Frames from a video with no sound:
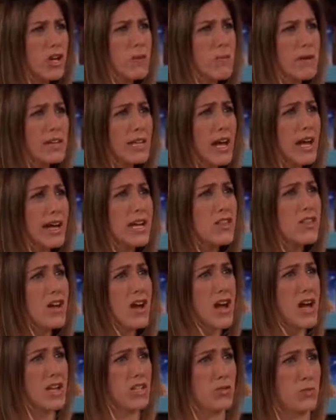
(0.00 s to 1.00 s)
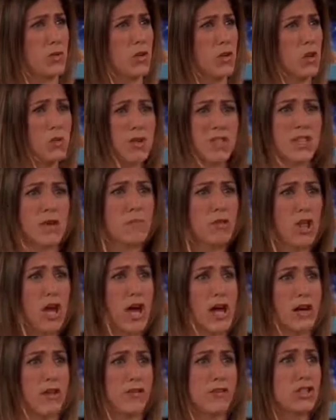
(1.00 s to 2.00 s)
you going to be like in the hospital with the
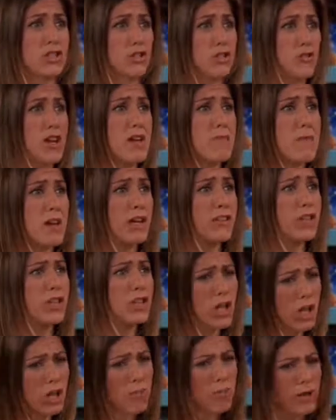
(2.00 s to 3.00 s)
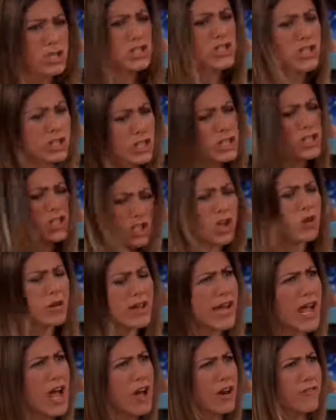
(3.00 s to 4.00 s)
blood and the screaming and the little person that's
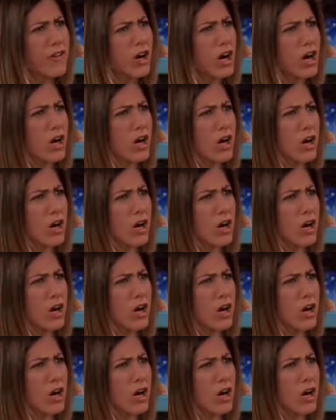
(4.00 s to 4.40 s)
shooting